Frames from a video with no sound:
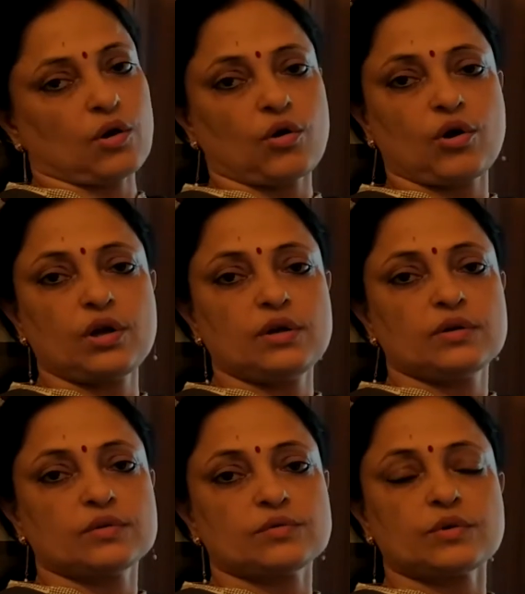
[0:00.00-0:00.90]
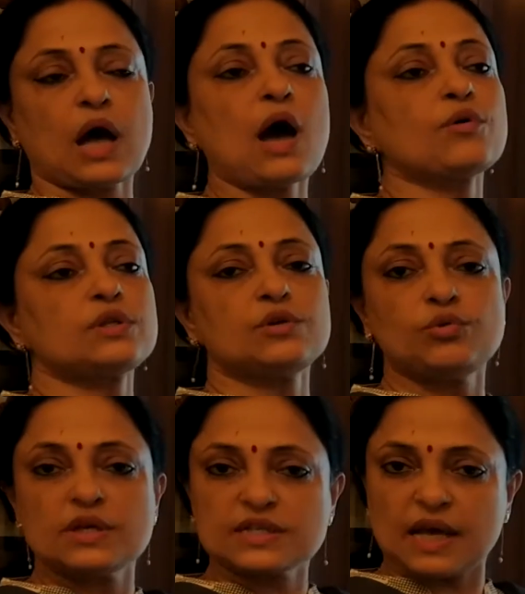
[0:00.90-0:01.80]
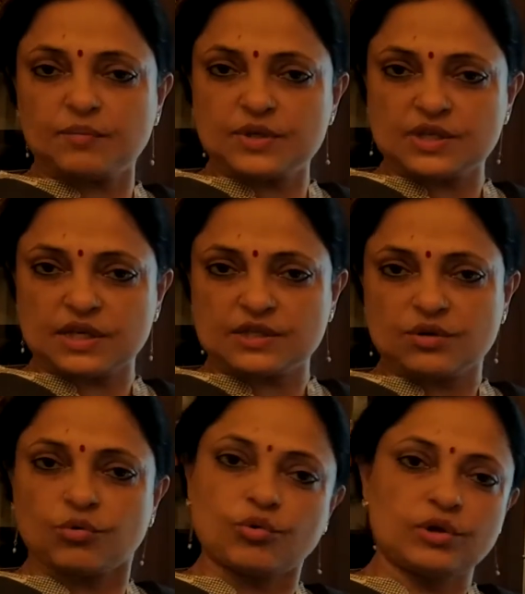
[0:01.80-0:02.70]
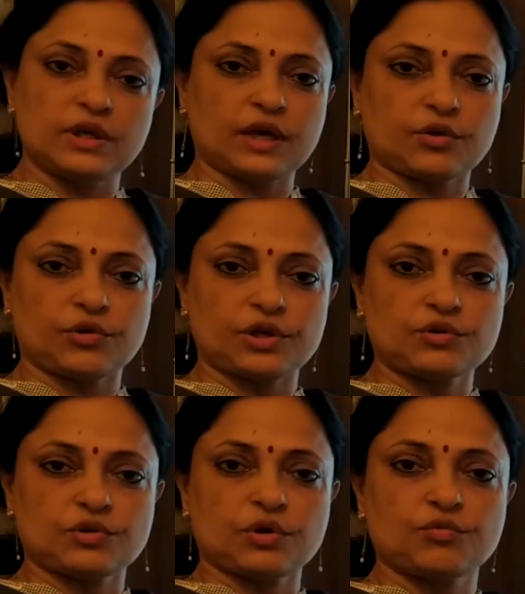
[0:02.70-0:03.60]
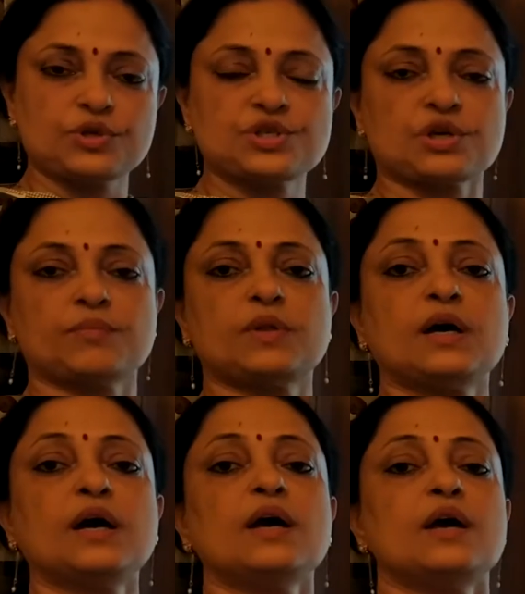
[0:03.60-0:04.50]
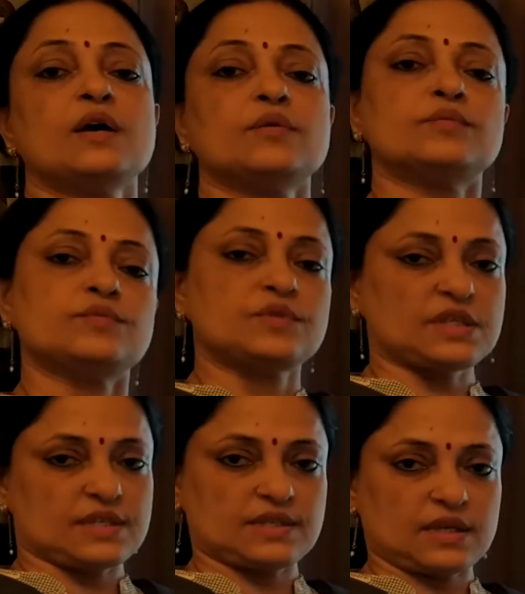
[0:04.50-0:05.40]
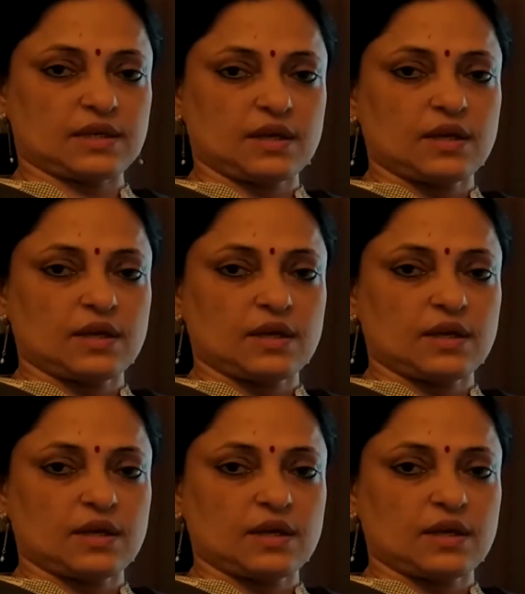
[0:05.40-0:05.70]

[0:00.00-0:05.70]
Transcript: or how the rulers can be changed? Only according to the wish of the citizen.